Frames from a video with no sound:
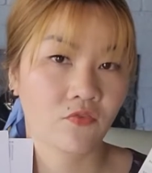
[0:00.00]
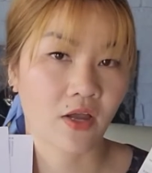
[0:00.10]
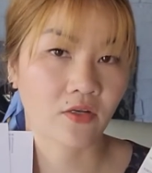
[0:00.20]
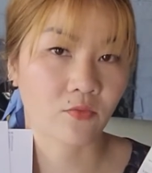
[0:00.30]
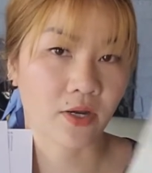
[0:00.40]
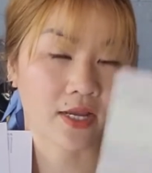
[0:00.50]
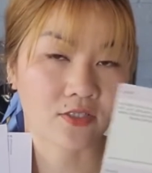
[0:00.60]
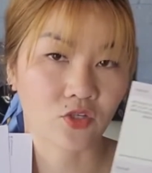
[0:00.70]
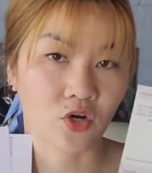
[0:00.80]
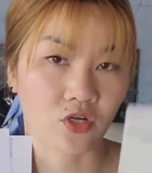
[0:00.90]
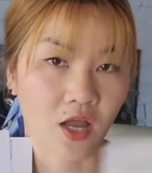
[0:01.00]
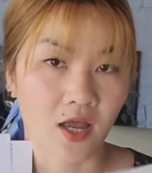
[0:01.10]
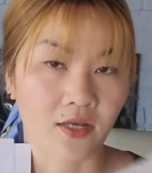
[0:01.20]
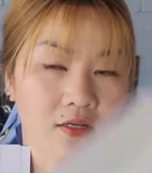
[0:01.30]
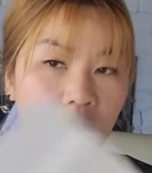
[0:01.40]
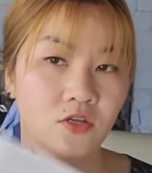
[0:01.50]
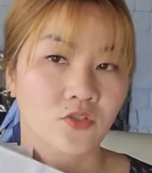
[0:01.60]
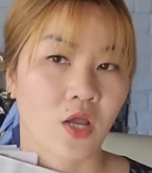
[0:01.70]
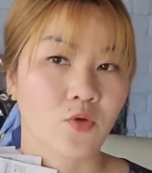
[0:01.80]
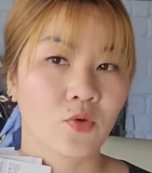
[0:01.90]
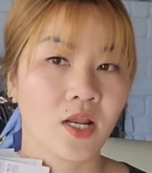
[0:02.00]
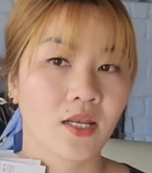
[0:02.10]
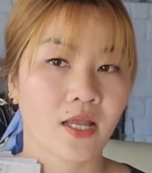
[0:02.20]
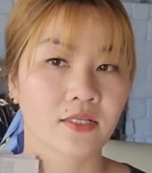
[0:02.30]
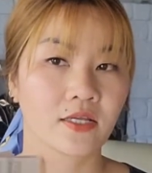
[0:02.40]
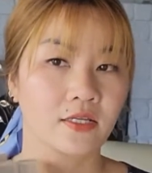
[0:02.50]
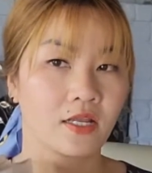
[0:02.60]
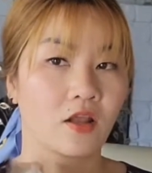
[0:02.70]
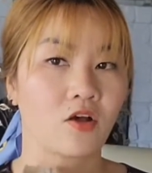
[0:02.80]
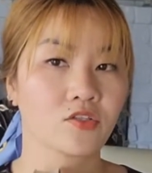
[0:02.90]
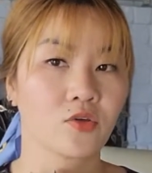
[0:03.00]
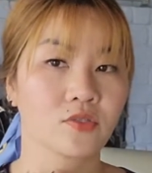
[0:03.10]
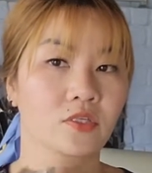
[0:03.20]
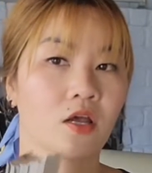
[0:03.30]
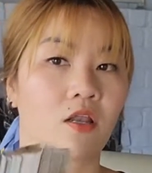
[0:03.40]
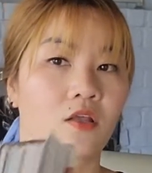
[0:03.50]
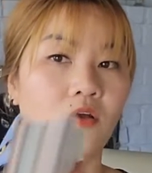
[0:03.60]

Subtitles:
you find the right answer or not. So I really liked it, and also it's color